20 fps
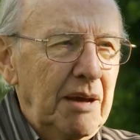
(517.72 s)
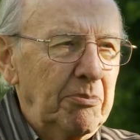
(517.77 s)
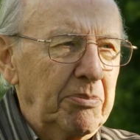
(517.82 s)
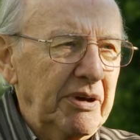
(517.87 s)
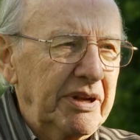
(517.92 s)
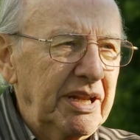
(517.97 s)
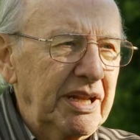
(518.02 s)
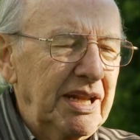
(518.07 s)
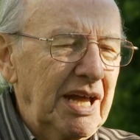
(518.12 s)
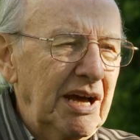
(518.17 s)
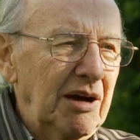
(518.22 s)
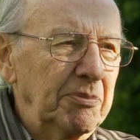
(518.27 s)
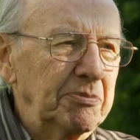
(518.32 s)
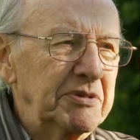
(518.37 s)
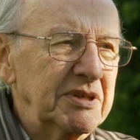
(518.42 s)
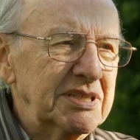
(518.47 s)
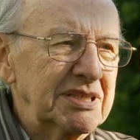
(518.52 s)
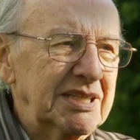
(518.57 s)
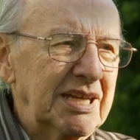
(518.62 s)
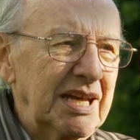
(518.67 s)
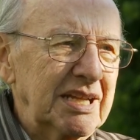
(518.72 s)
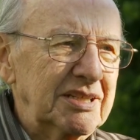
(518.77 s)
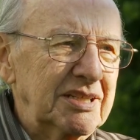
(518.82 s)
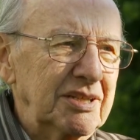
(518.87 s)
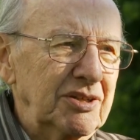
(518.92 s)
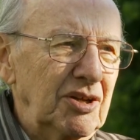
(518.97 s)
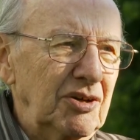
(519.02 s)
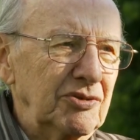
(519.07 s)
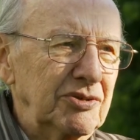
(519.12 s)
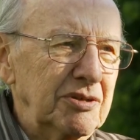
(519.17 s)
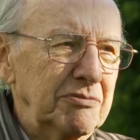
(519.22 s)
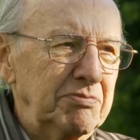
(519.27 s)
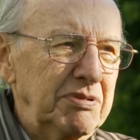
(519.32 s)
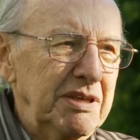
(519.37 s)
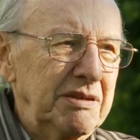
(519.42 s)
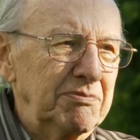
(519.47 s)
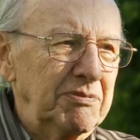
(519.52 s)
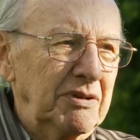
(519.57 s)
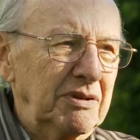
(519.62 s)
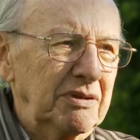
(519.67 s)
But it helped us get to know the
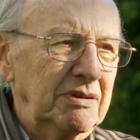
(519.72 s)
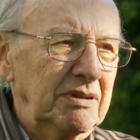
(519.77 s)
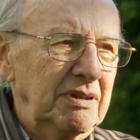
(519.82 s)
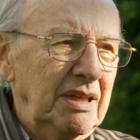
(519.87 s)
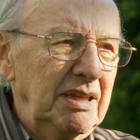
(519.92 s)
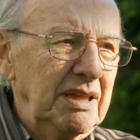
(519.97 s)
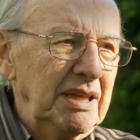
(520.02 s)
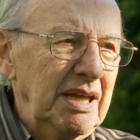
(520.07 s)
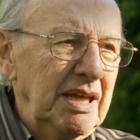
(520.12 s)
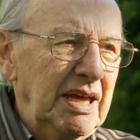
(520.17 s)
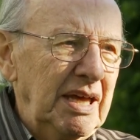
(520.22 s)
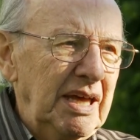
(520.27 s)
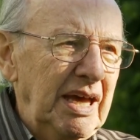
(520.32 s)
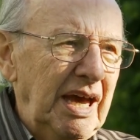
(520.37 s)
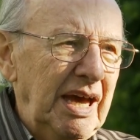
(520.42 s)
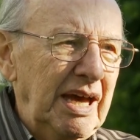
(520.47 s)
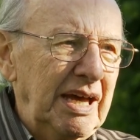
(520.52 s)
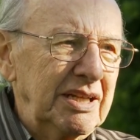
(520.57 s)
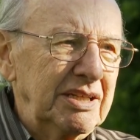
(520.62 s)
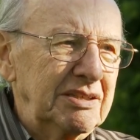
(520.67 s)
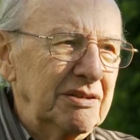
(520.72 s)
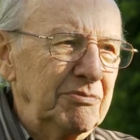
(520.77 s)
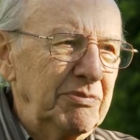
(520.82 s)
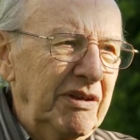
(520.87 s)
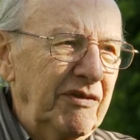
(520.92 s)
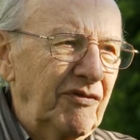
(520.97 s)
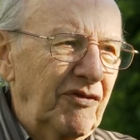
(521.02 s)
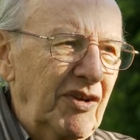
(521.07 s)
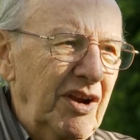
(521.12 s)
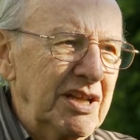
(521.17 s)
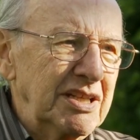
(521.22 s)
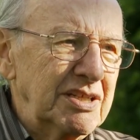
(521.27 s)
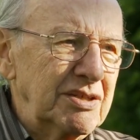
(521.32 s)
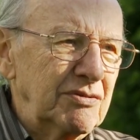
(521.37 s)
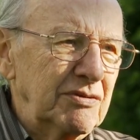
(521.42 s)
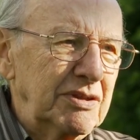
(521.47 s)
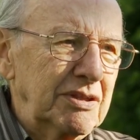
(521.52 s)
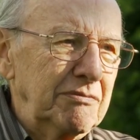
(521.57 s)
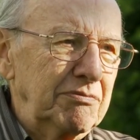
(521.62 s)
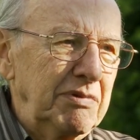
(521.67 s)
people and to be
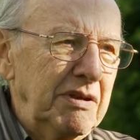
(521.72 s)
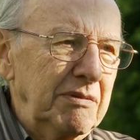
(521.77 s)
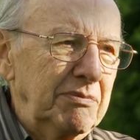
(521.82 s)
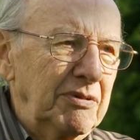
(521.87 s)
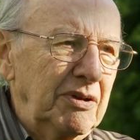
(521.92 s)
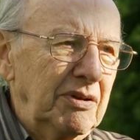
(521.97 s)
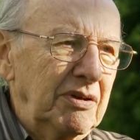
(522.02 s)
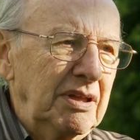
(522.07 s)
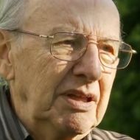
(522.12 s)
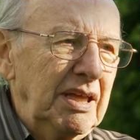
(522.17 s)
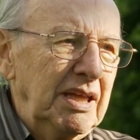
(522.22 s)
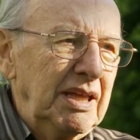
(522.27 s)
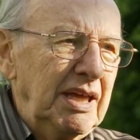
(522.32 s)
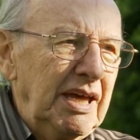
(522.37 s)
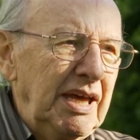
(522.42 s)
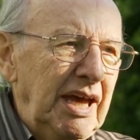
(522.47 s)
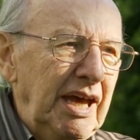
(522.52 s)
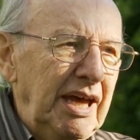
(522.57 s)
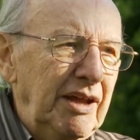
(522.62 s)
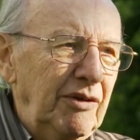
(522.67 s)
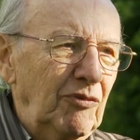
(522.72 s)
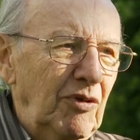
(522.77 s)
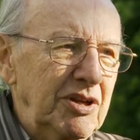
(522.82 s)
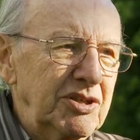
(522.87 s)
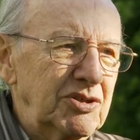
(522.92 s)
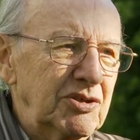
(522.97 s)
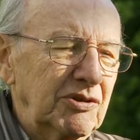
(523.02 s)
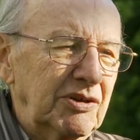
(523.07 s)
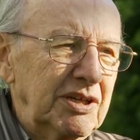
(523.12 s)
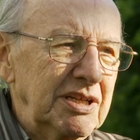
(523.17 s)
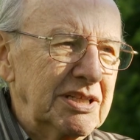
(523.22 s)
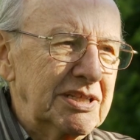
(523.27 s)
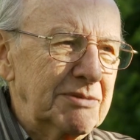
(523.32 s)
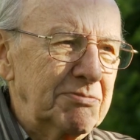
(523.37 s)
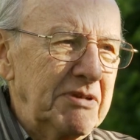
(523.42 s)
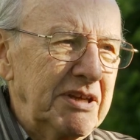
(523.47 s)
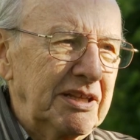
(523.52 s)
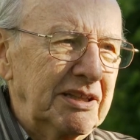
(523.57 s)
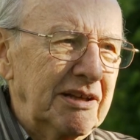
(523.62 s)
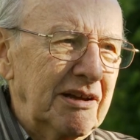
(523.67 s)
friends with the people. And once you can
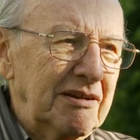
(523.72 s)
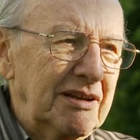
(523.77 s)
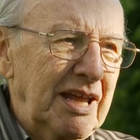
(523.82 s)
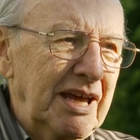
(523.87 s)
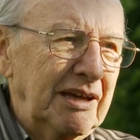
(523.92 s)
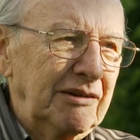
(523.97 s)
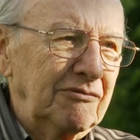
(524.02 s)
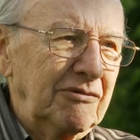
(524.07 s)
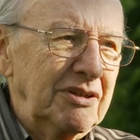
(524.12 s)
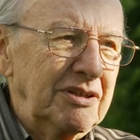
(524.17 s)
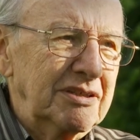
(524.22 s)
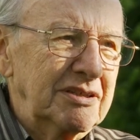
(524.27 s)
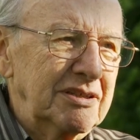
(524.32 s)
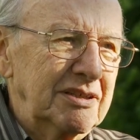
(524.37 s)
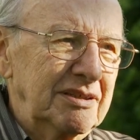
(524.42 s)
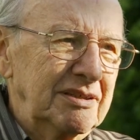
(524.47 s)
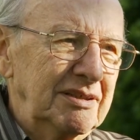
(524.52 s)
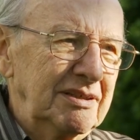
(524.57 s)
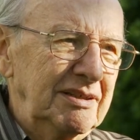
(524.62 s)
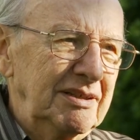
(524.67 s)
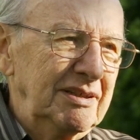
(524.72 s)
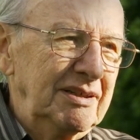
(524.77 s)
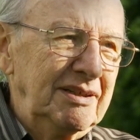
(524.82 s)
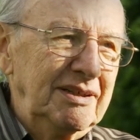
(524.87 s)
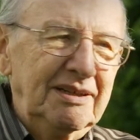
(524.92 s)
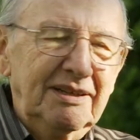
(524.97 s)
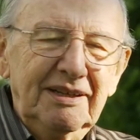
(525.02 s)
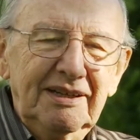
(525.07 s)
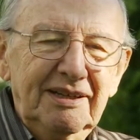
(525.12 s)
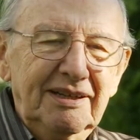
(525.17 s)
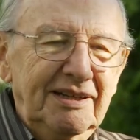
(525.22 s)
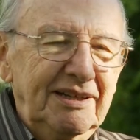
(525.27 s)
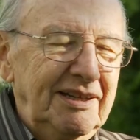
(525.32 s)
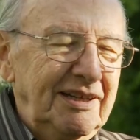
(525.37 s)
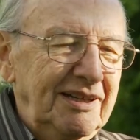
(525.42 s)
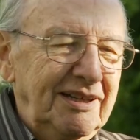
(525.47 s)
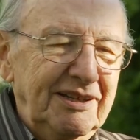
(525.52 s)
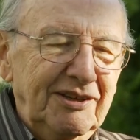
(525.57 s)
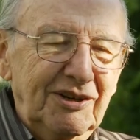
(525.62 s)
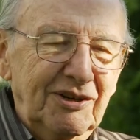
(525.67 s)
speak their language,
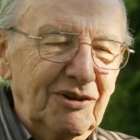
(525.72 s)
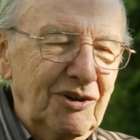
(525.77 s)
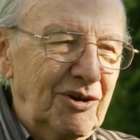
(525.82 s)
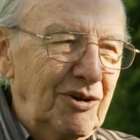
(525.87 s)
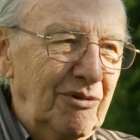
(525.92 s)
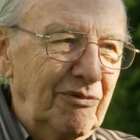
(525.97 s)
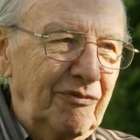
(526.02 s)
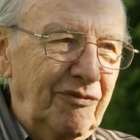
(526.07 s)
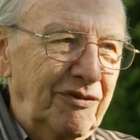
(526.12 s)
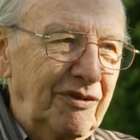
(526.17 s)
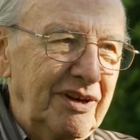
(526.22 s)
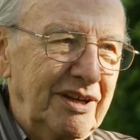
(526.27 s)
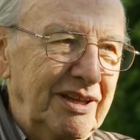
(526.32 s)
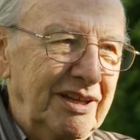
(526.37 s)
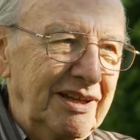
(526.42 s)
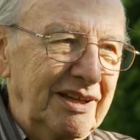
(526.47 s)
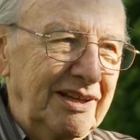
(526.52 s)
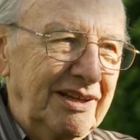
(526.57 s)
you're home free.